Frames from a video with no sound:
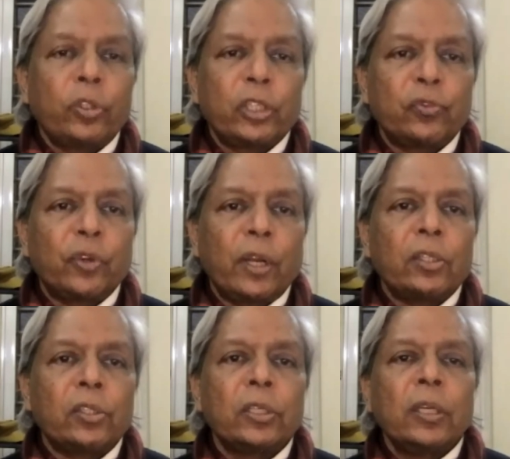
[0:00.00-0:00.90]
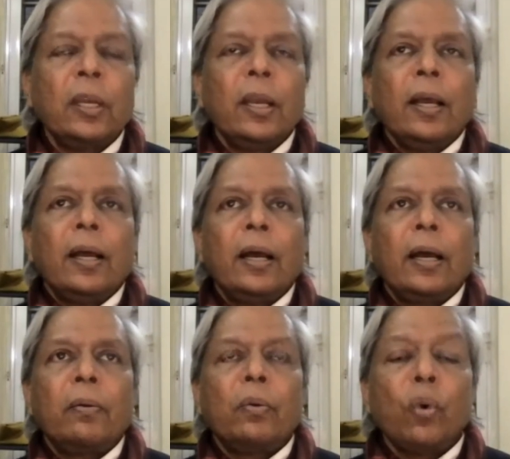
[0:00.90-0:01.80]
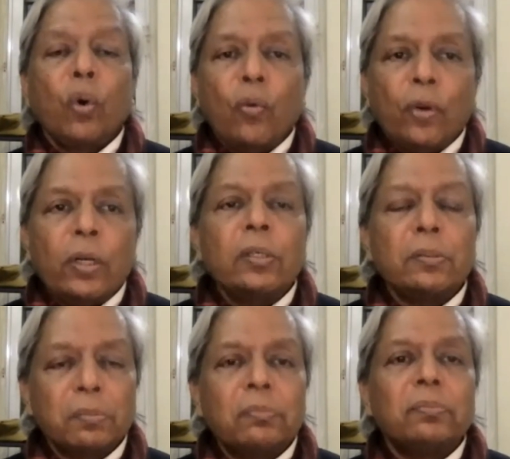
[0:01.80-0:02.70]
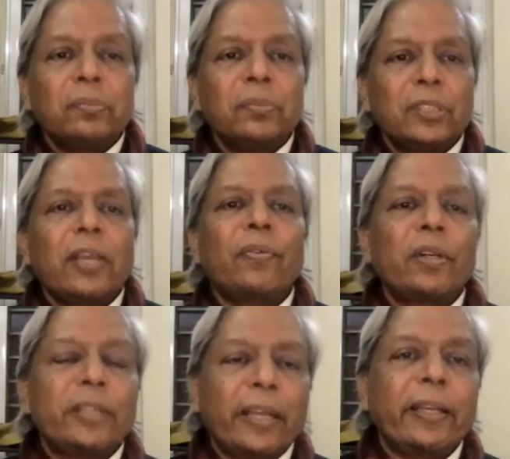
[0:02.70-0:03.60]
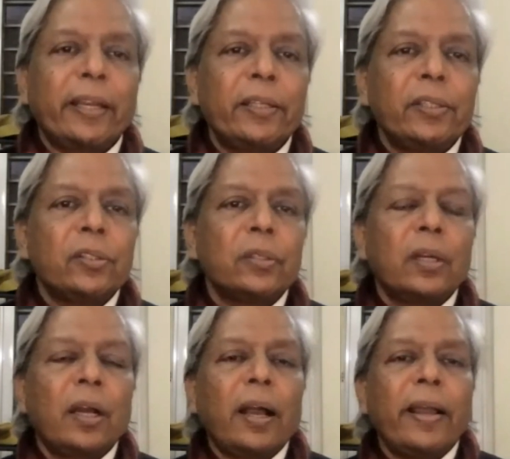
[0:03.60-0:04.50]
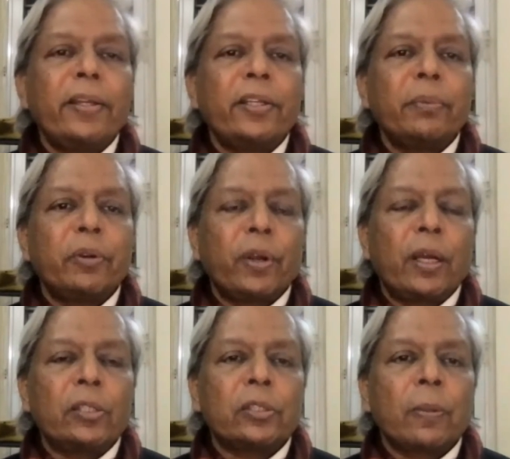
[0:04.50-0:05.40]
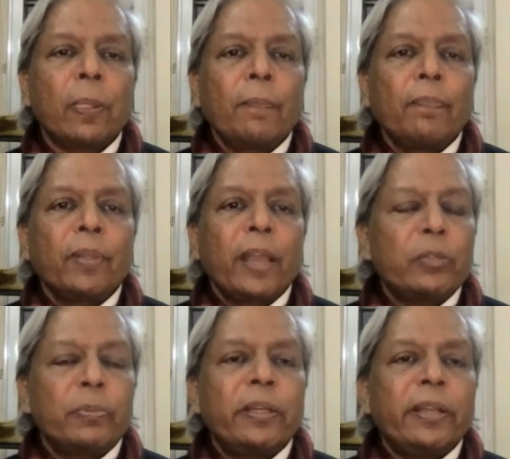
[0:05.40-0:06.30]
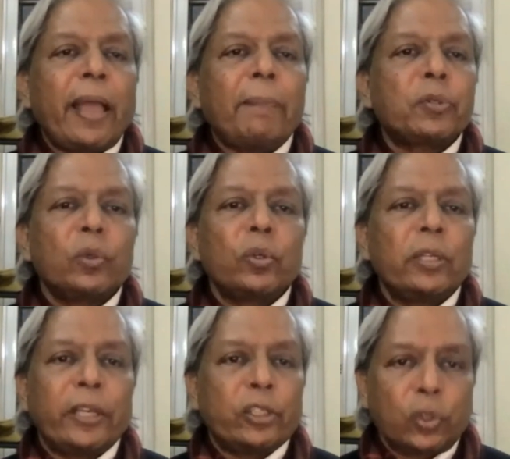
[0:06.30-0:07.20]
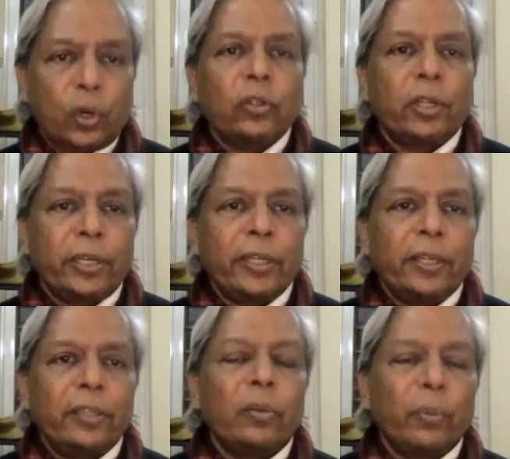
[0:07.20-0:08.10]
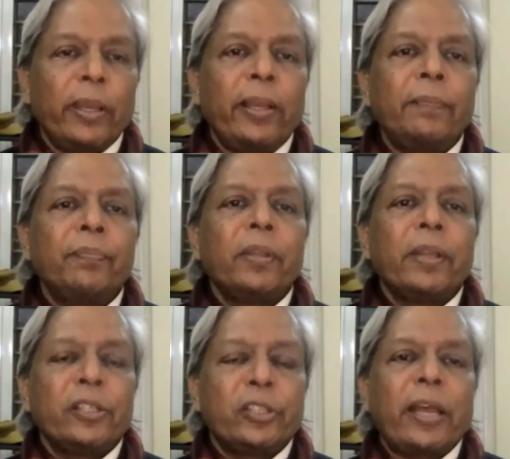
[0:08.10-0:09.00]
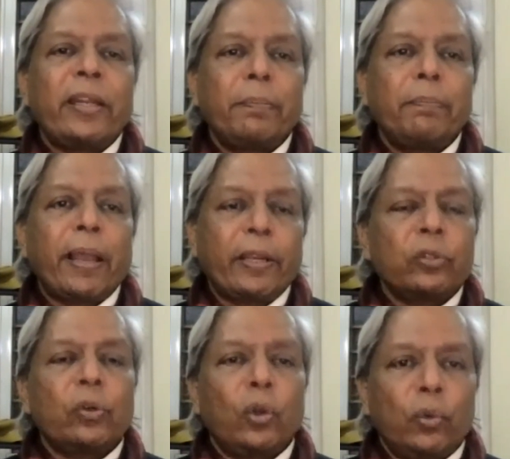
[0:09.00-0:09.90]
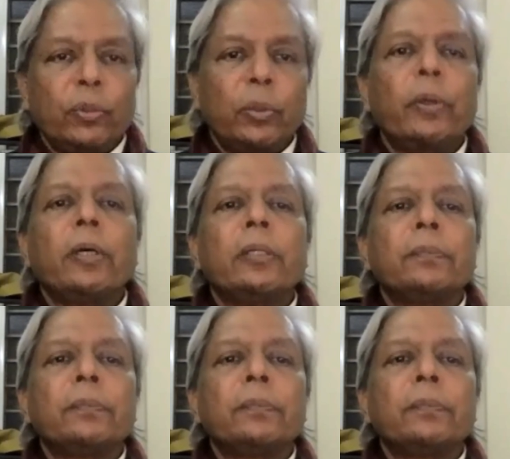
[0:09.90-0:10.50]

just for us. Over several decades, IIT Madras has been absolutely extraordinary in the way it's had impact all over the world.